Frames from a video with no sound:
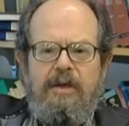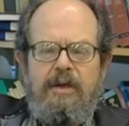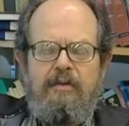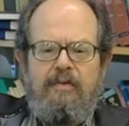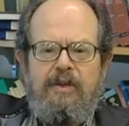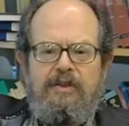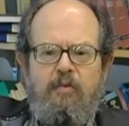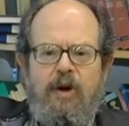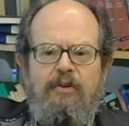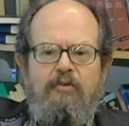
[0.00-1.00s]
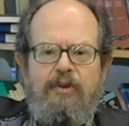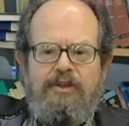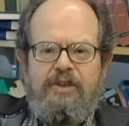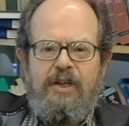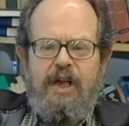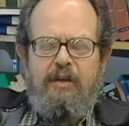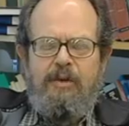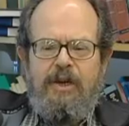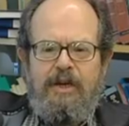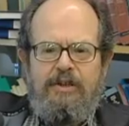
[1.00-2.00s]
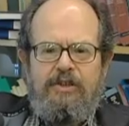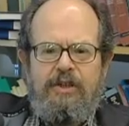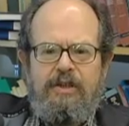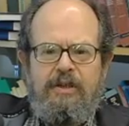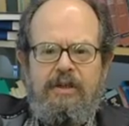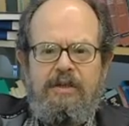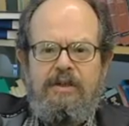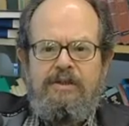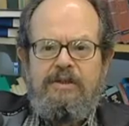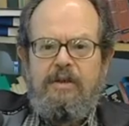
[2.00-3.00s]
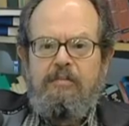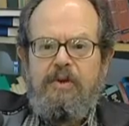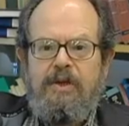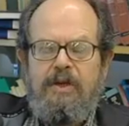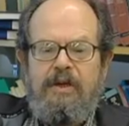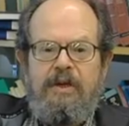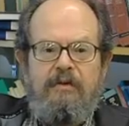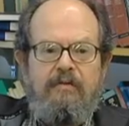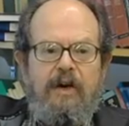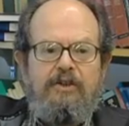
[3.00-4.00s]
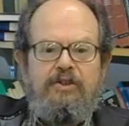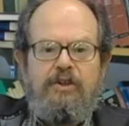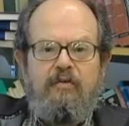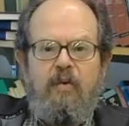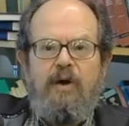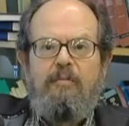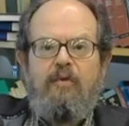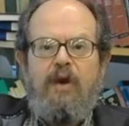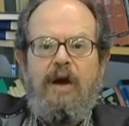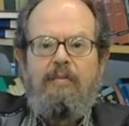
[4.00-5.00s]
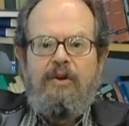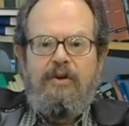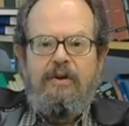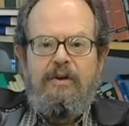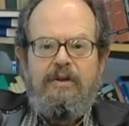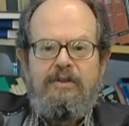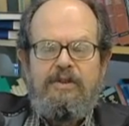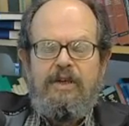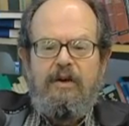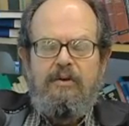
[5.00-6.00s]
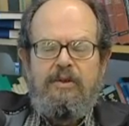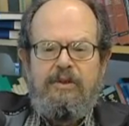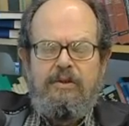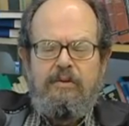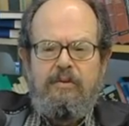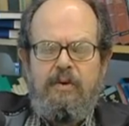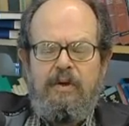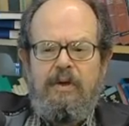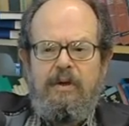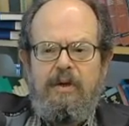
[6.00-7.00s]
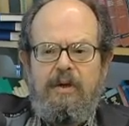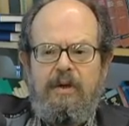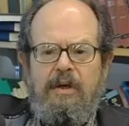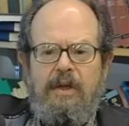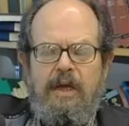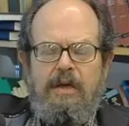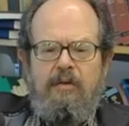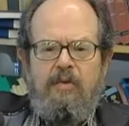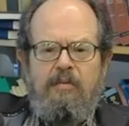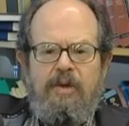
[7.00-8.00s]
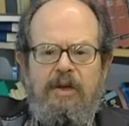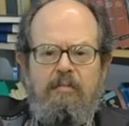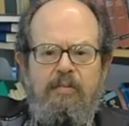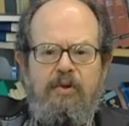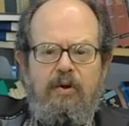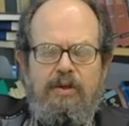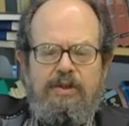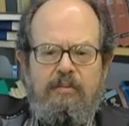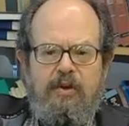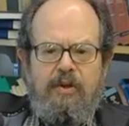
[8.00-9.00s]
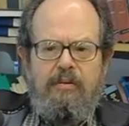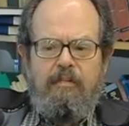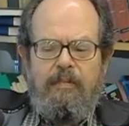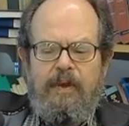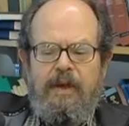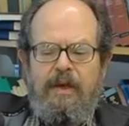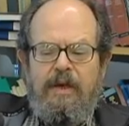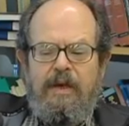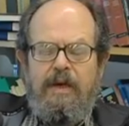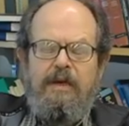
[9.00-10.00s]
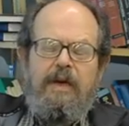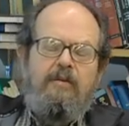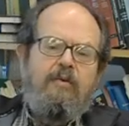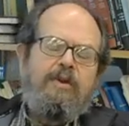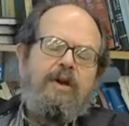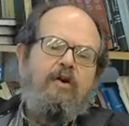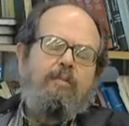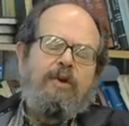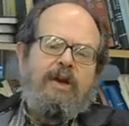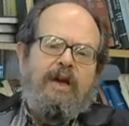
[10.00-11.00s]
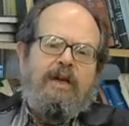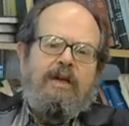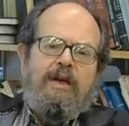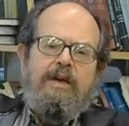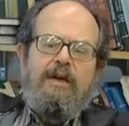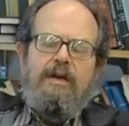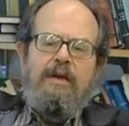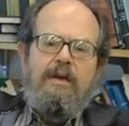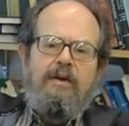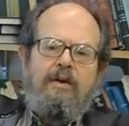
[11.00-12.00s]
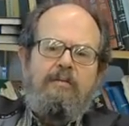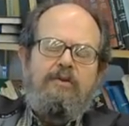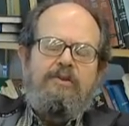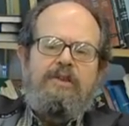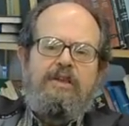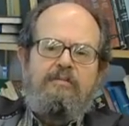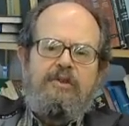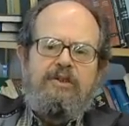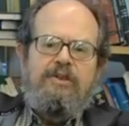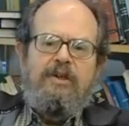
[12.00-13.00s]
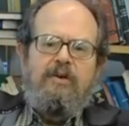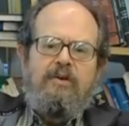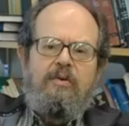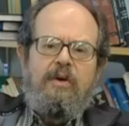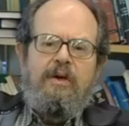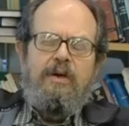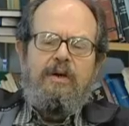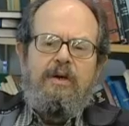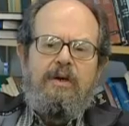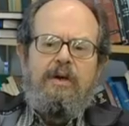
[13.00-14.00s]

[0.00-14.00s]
if this wondrous climate engine is simply a function of one parameter, CO2. And that would be implausible. And yet with Copenhagen, it almost seems as though